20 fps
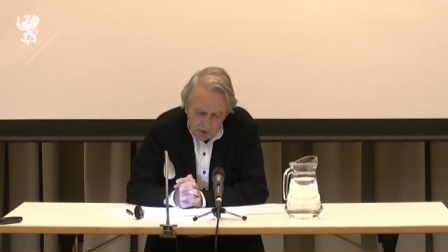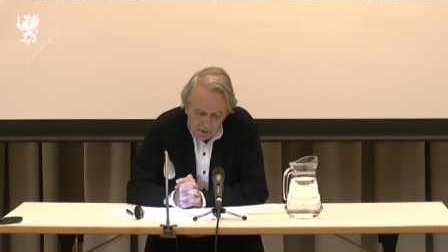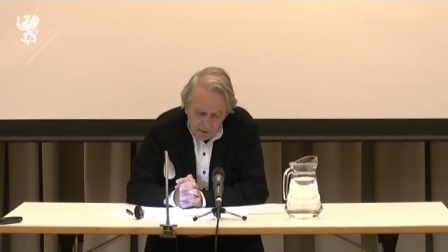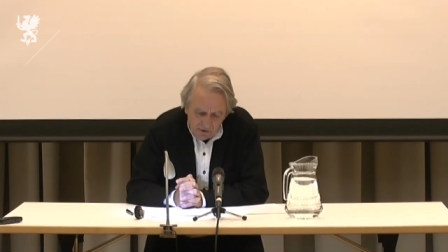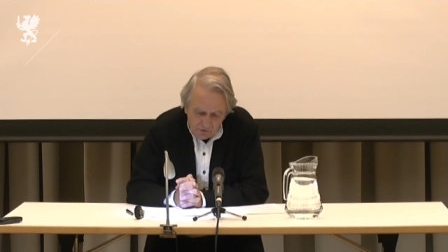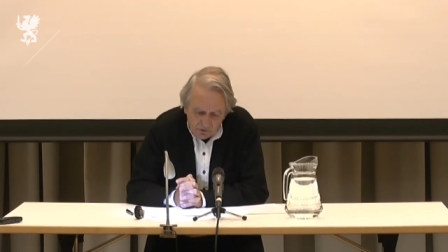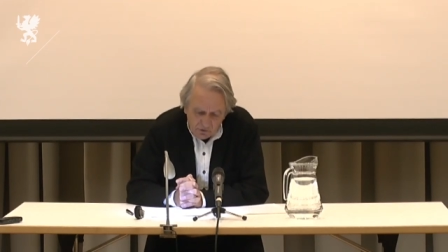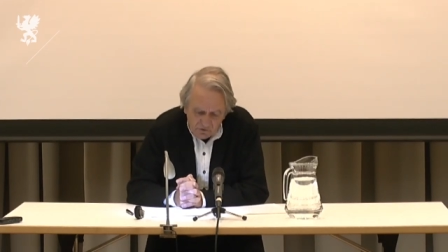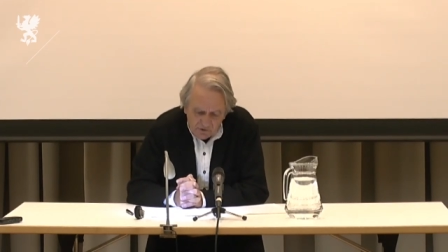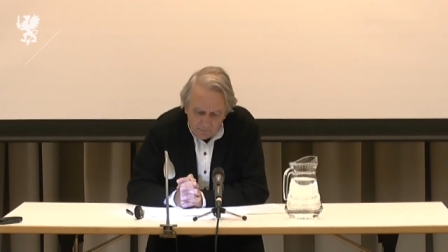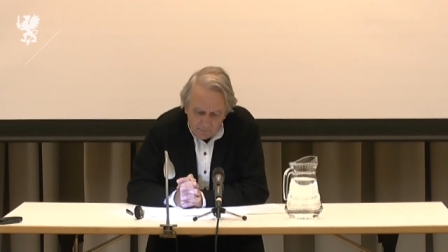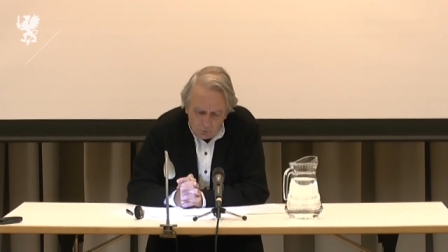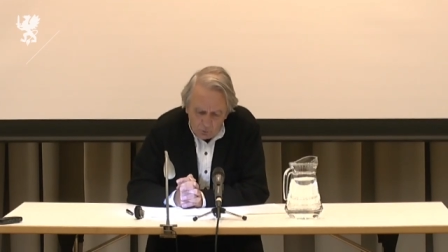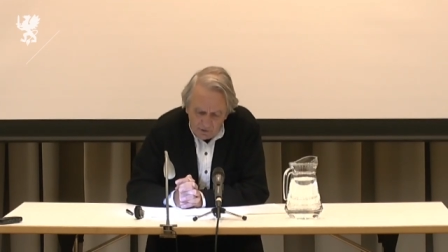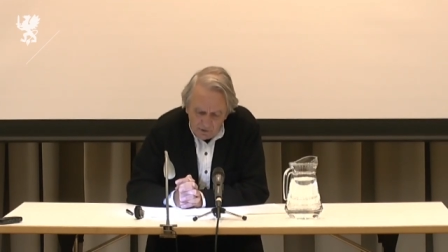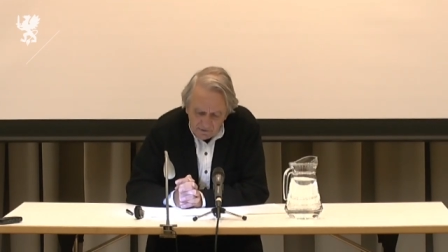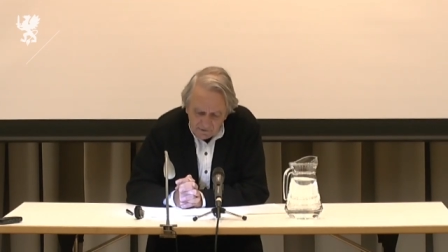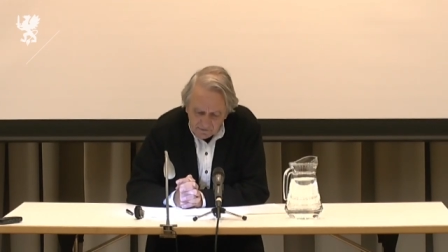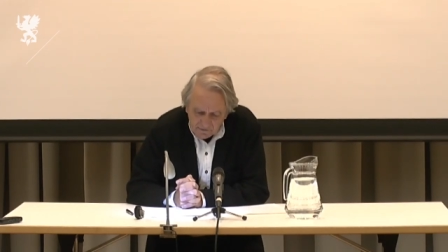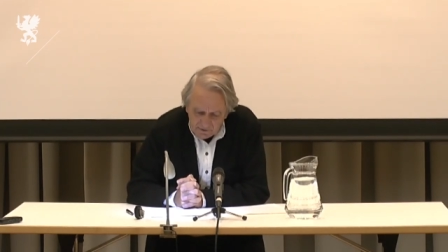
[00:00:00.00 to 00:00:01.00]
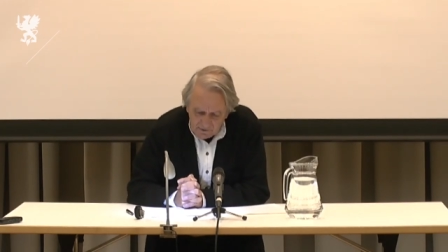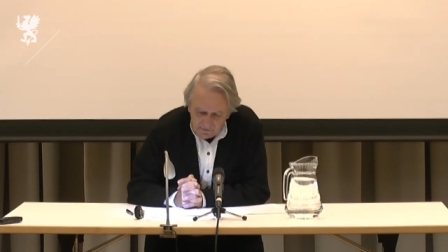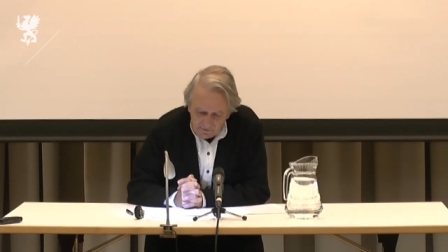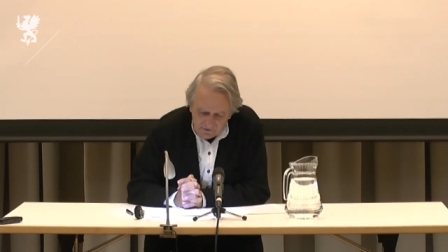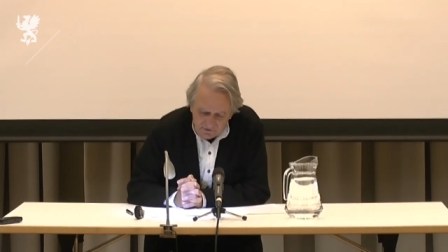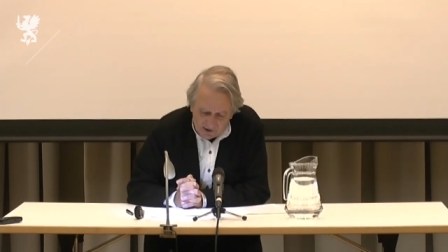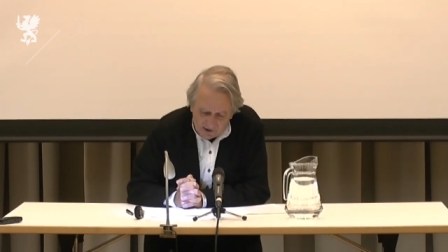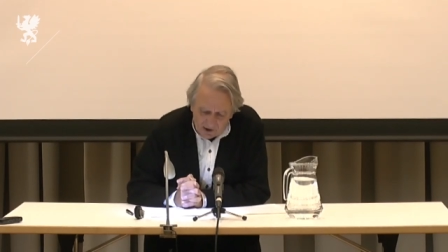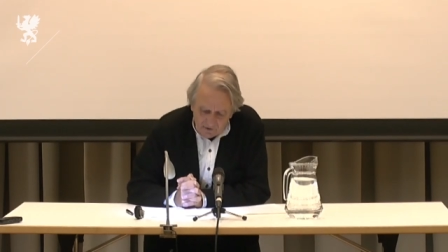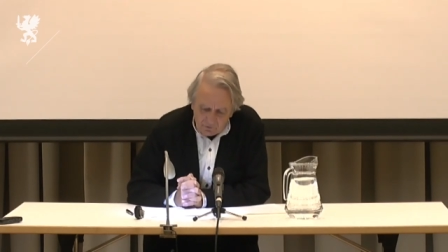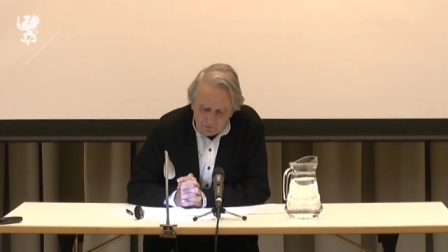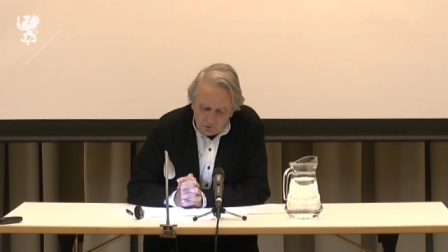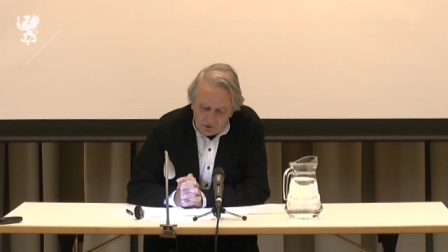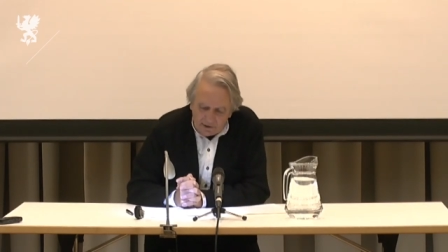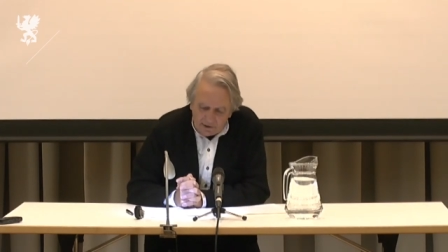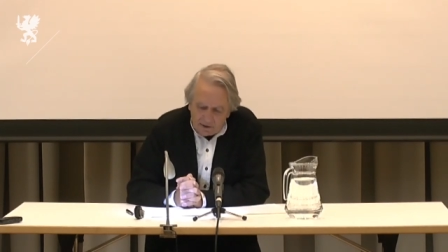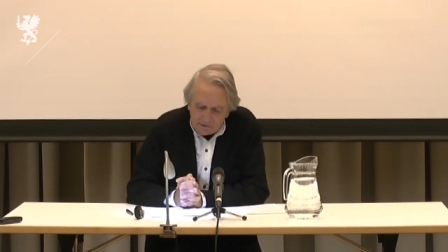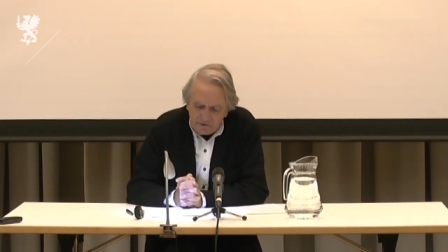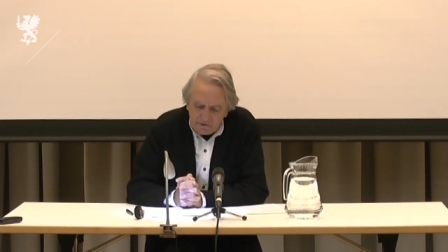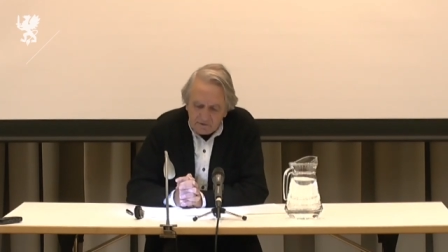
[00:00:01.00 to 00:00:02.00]
In the same way, he says, the avant
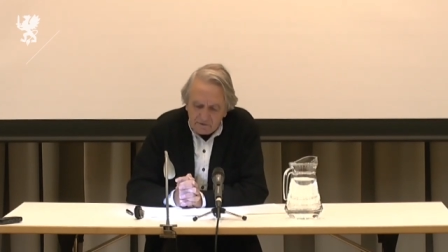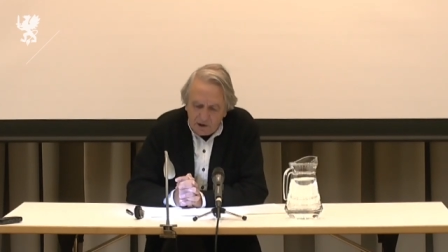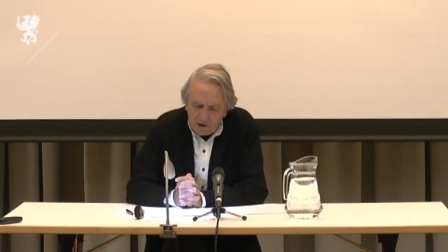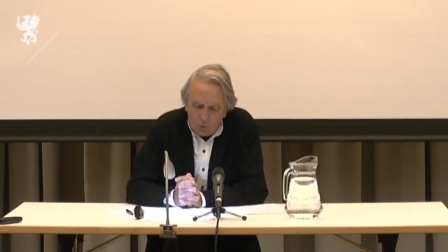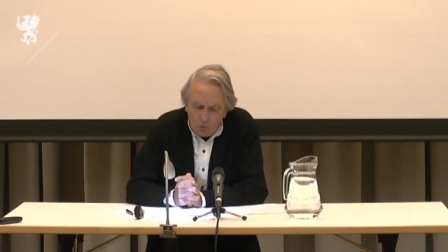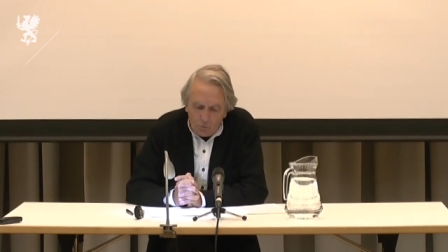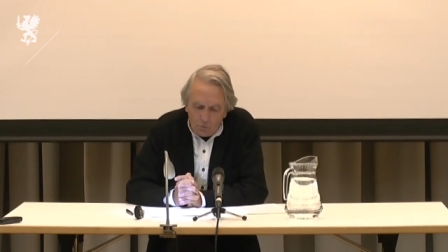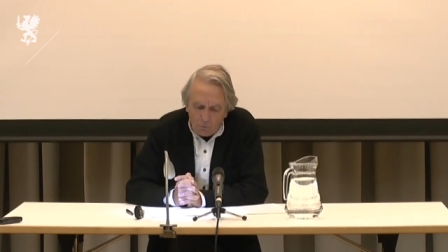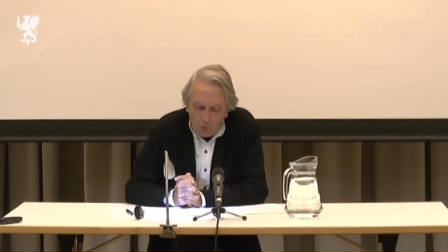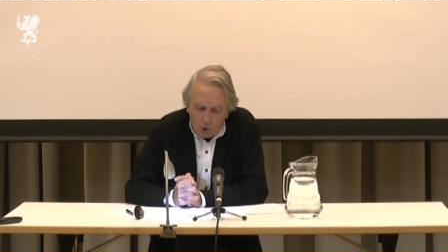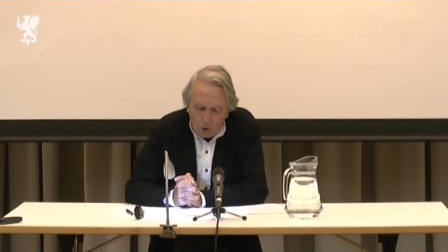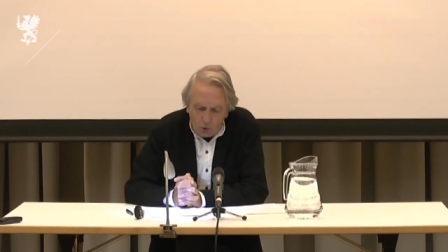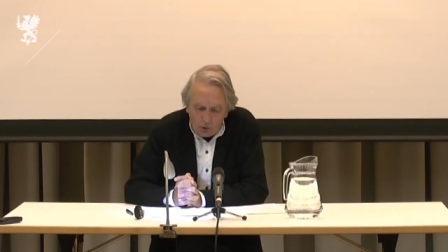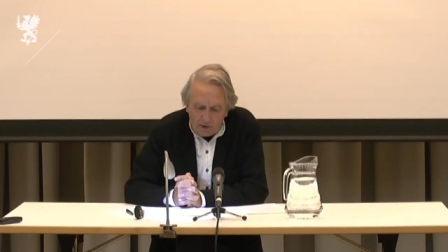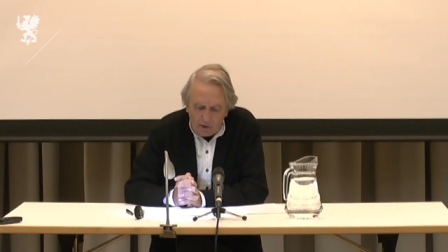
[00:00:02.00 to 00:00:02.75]
garde is now more